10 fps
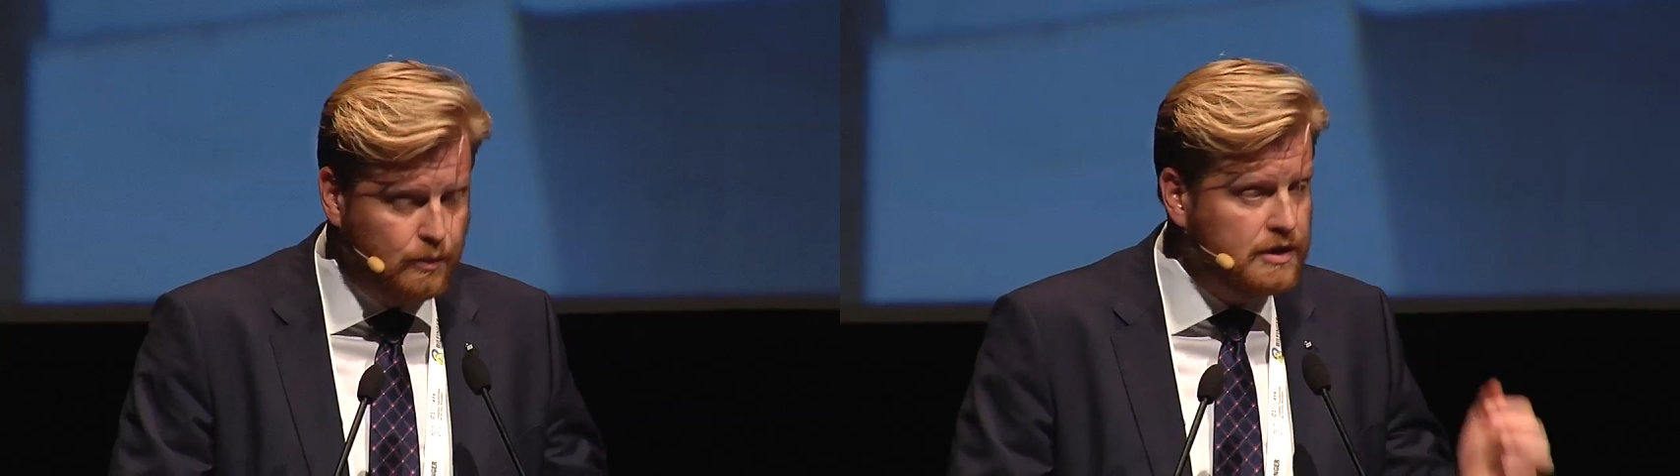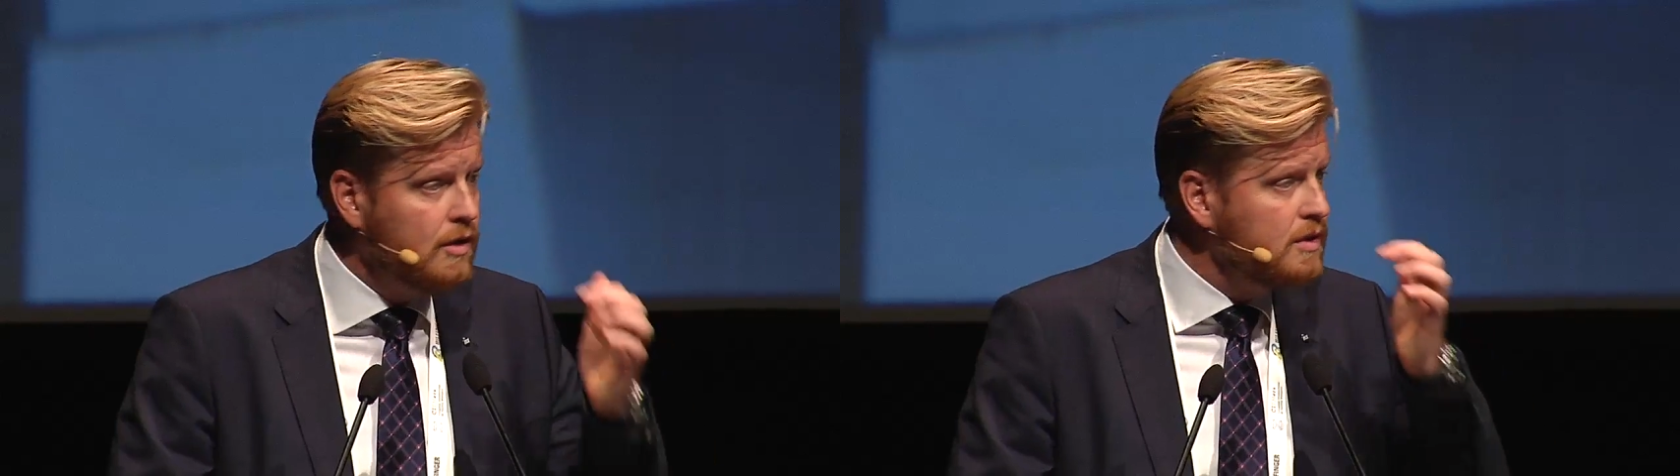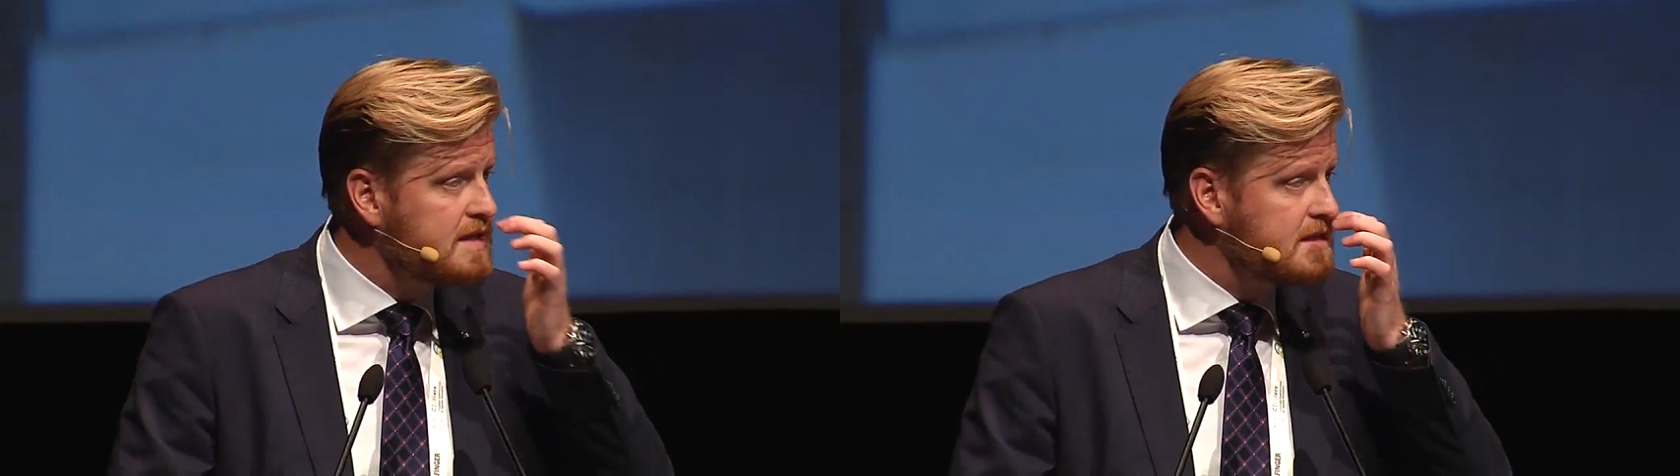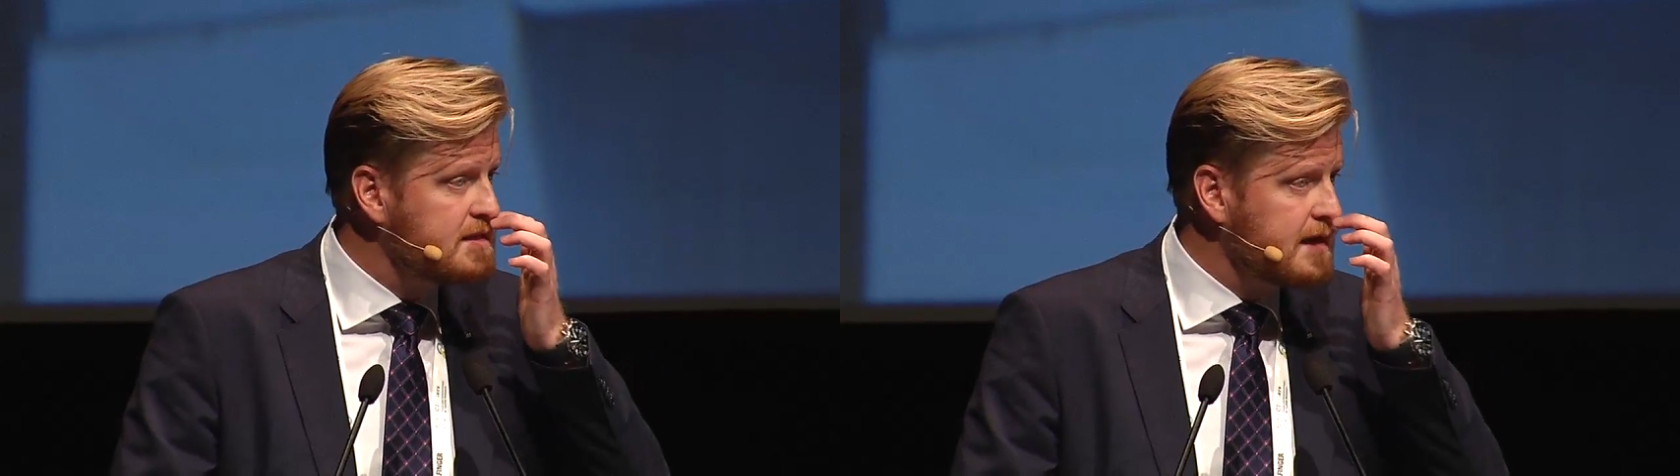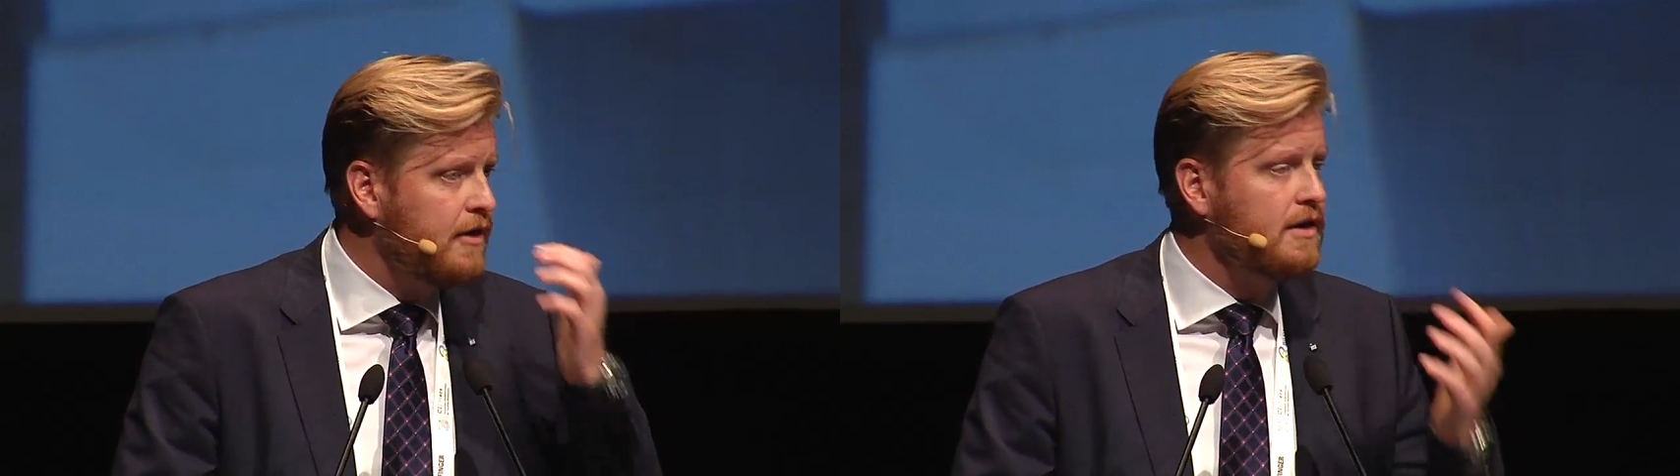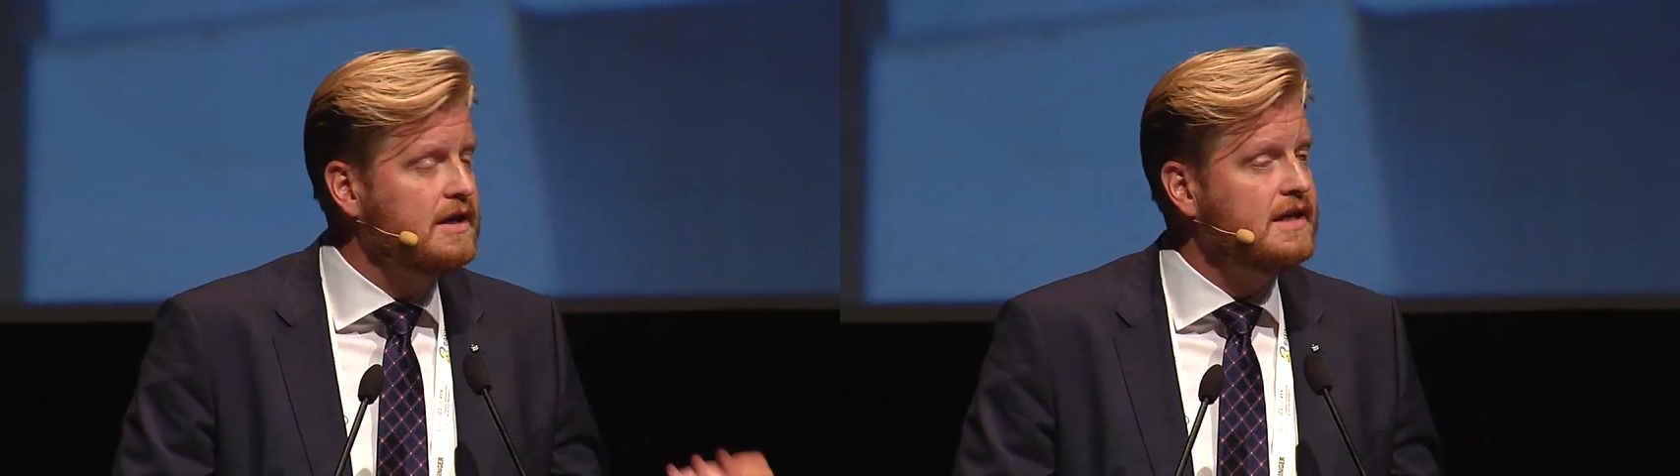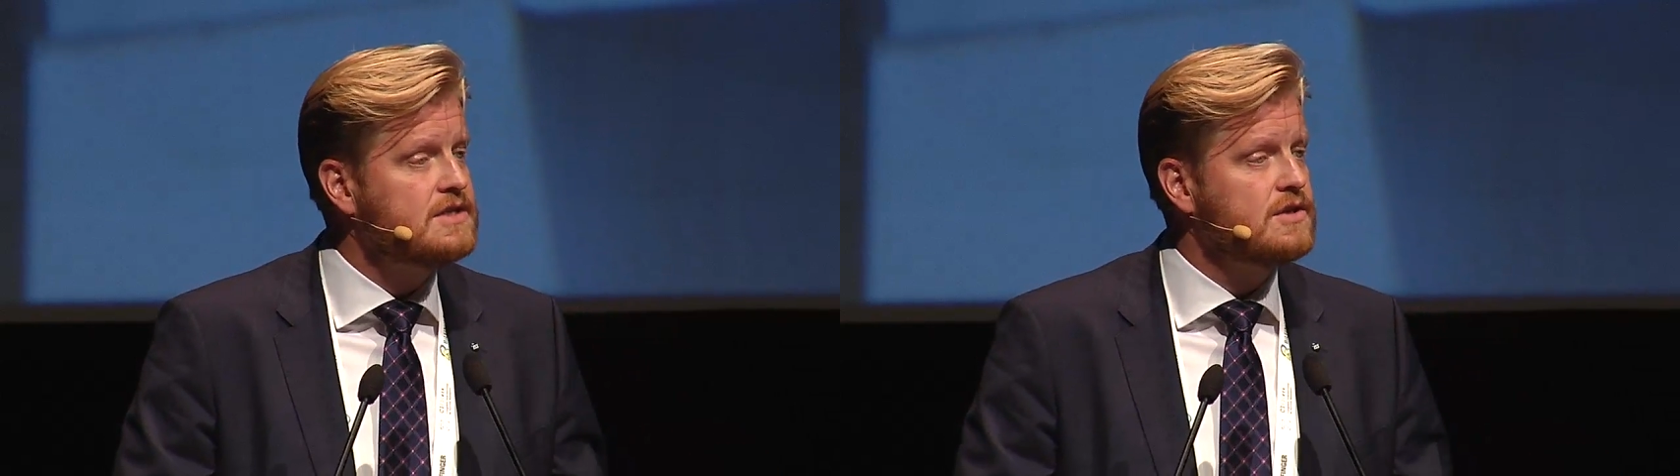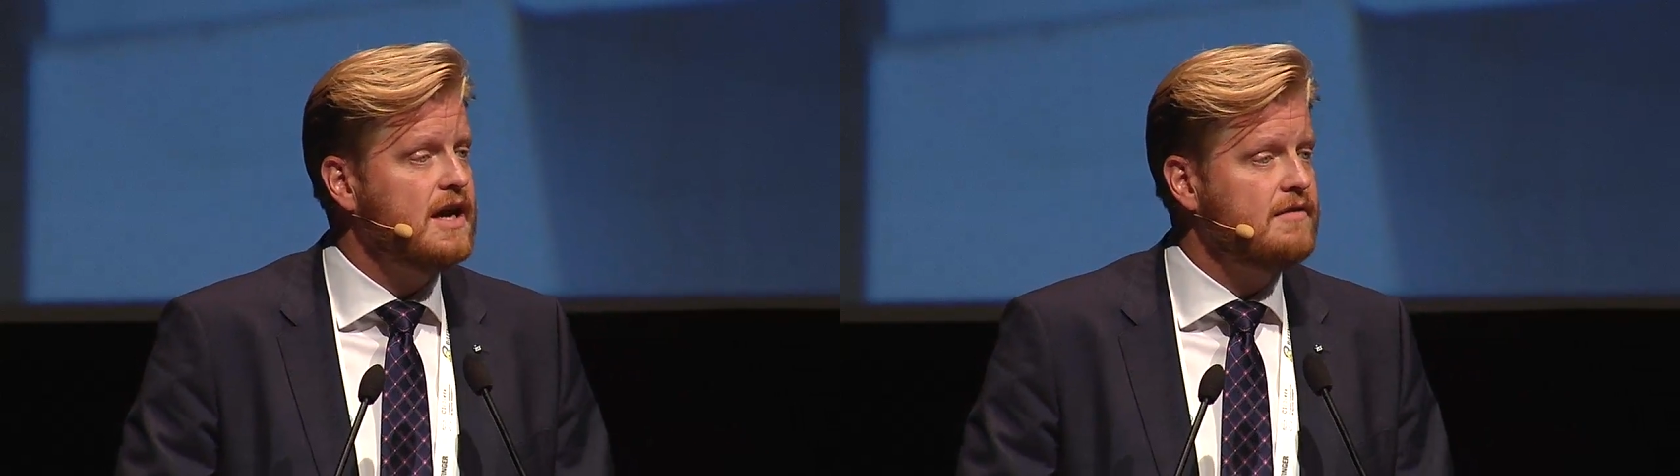We don't necessarily
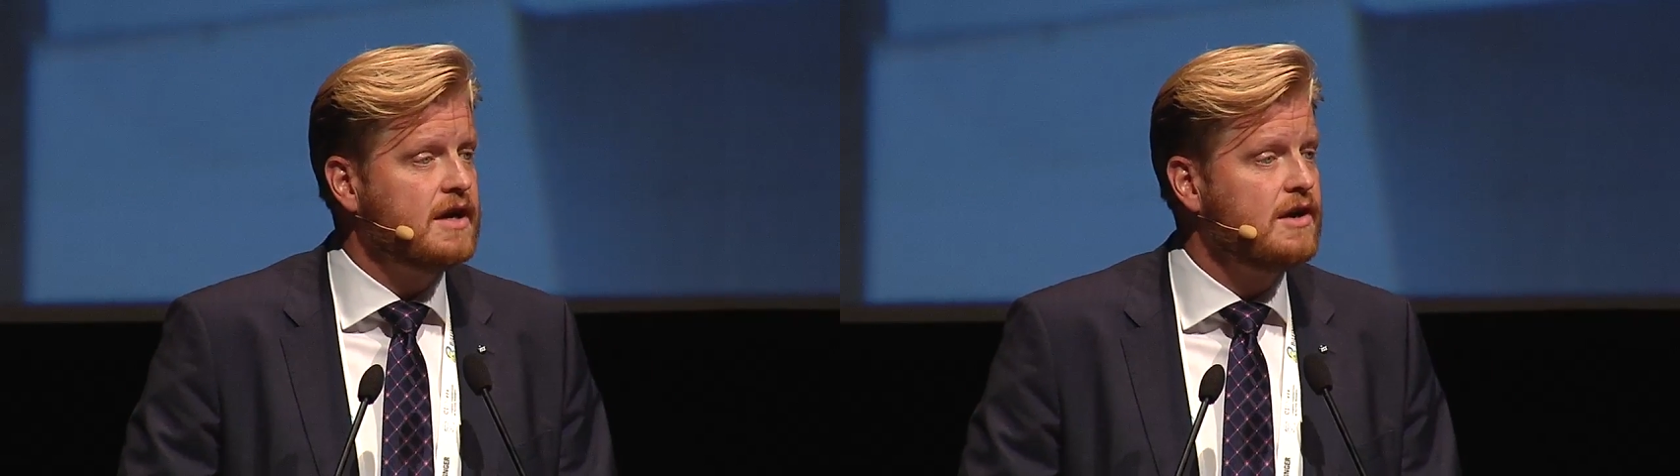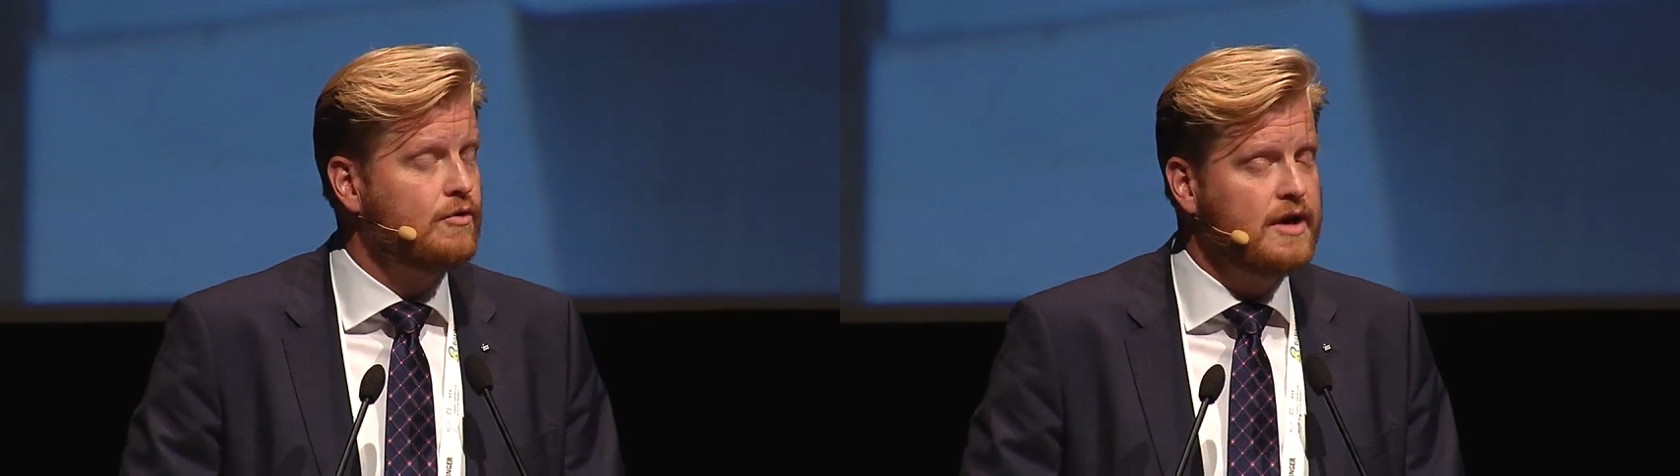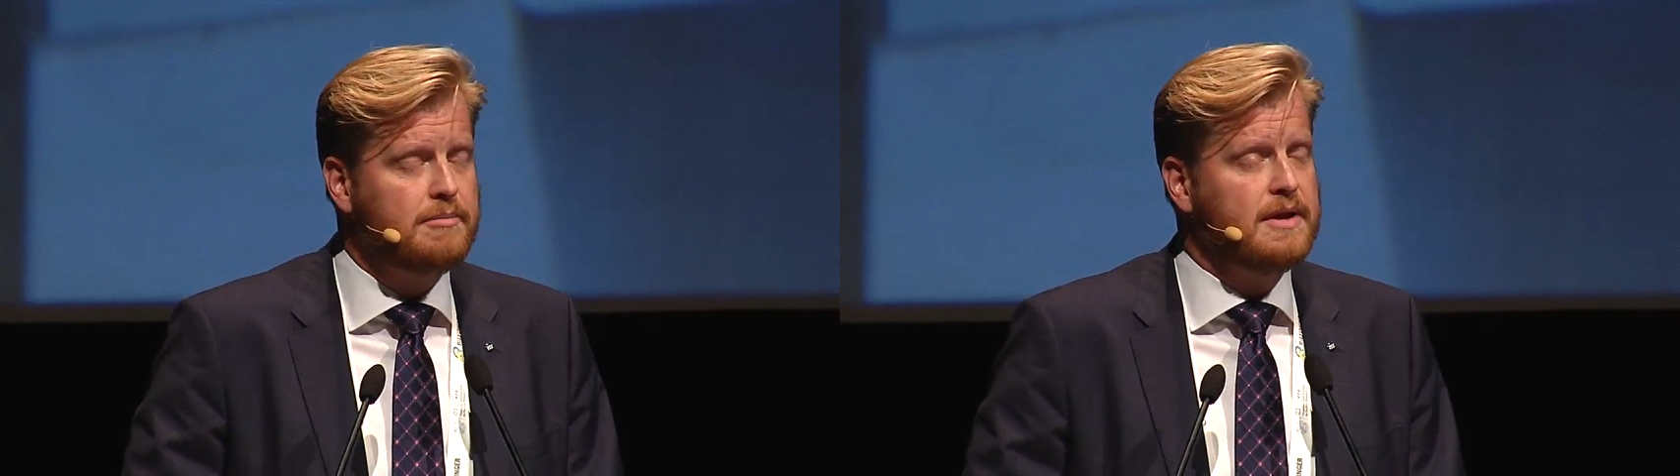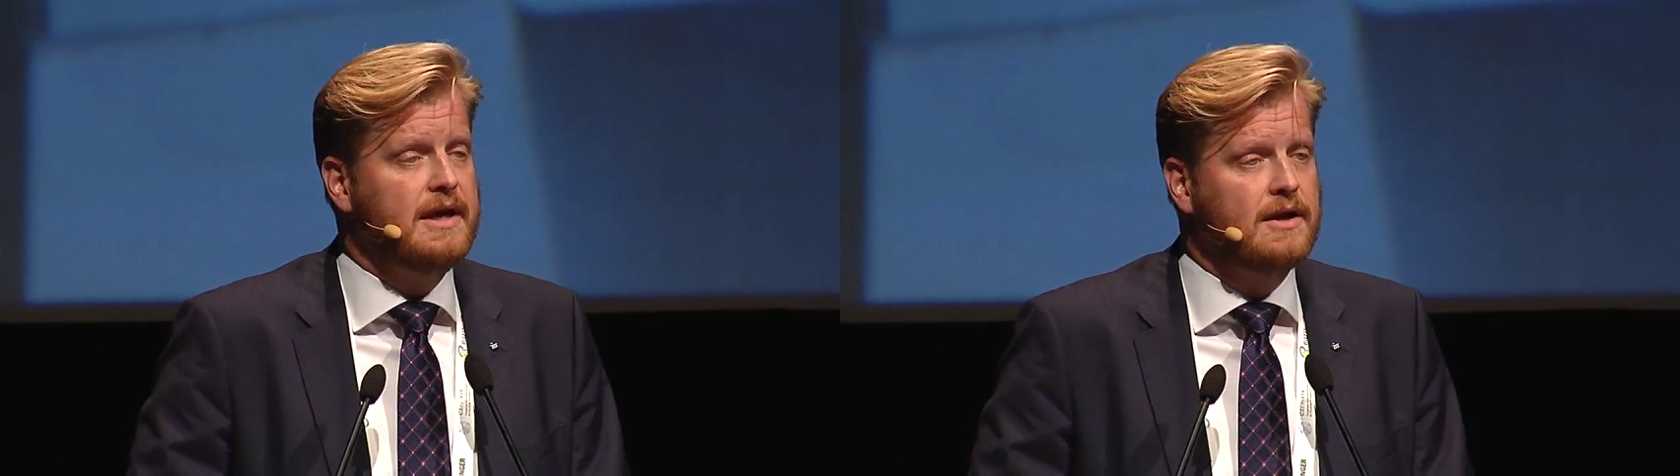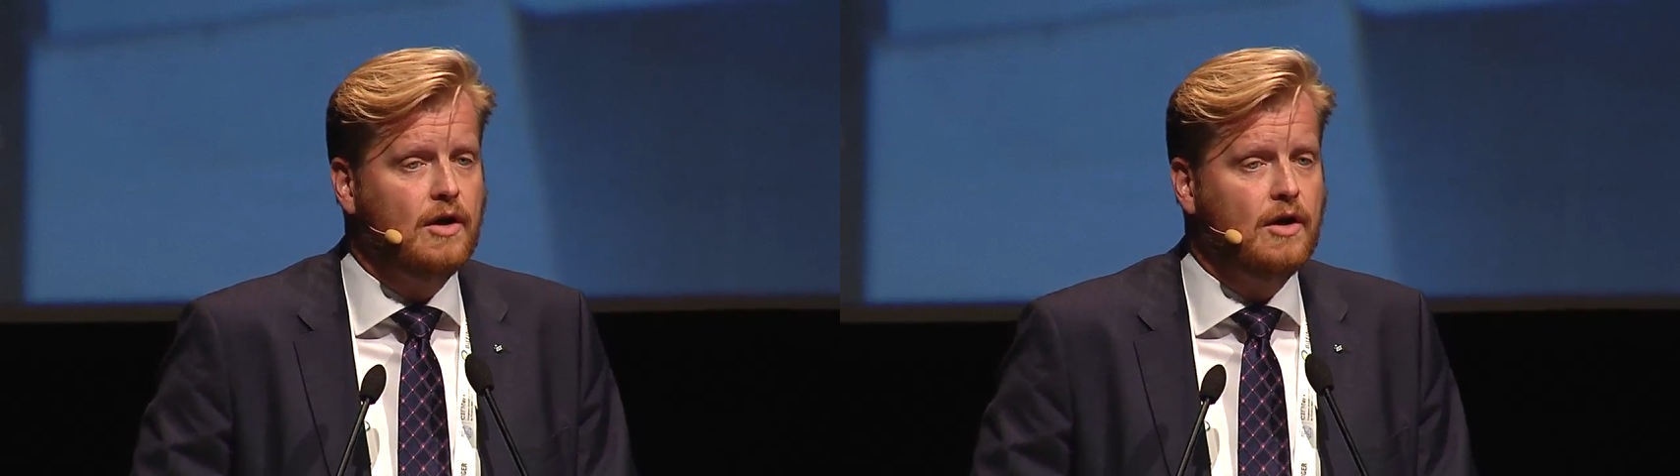need to have a career plan,